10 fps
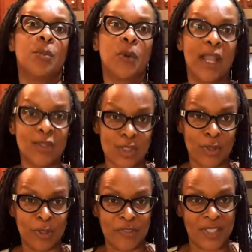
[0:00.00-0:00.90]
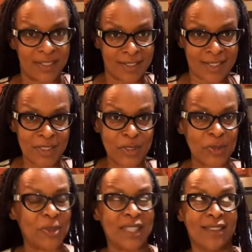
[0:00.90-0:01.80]
brownstone living and
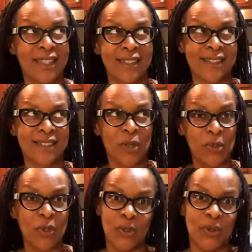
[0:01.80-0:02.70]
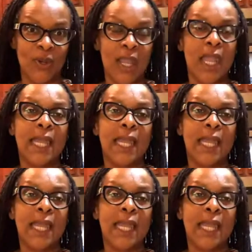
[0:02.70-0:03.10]
essentials which i think is so cool